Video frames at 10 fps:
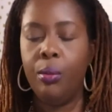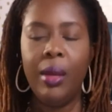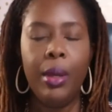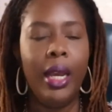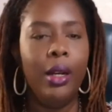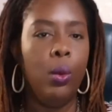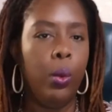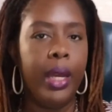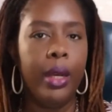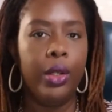maybe in a
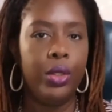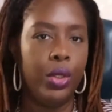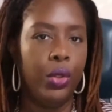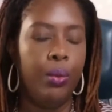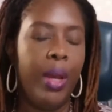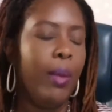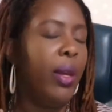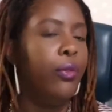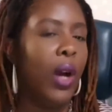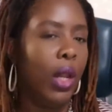week or two, maybe
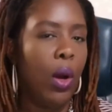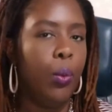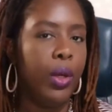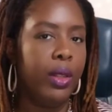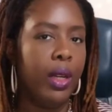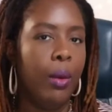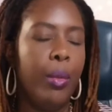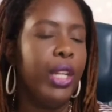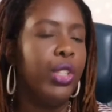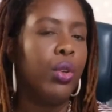follow up with them,
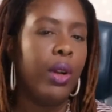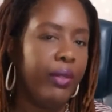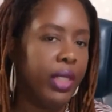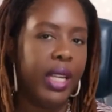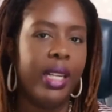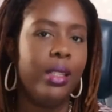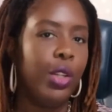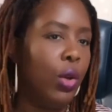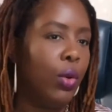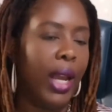make sure everything is
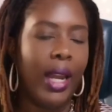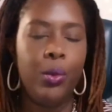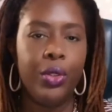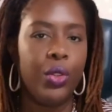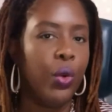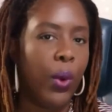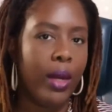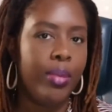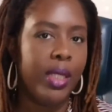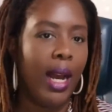still okay with their
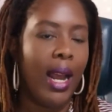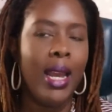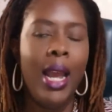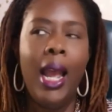website,